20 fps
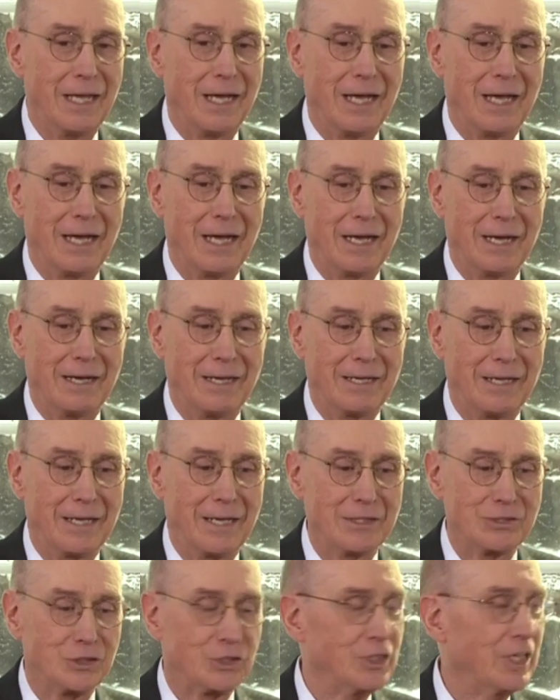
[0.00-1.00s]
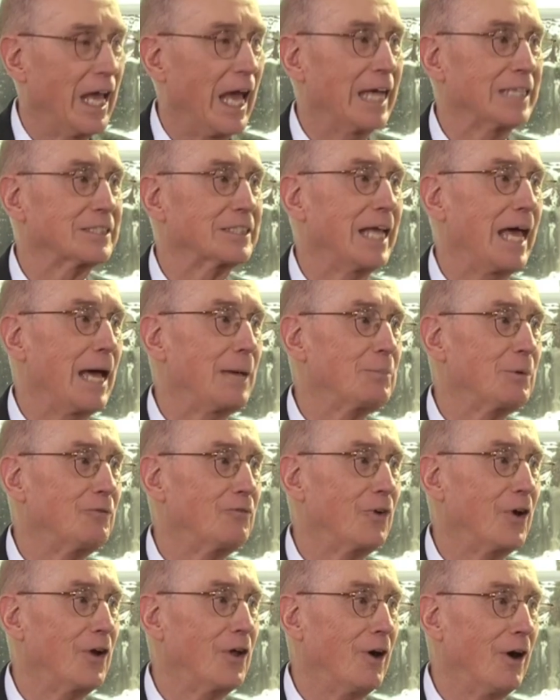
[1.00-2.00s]
It hasn't happened
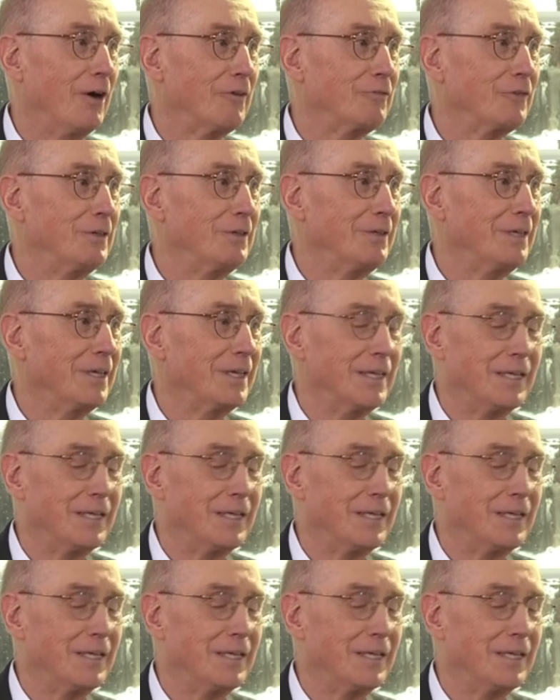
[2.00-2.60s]
very often,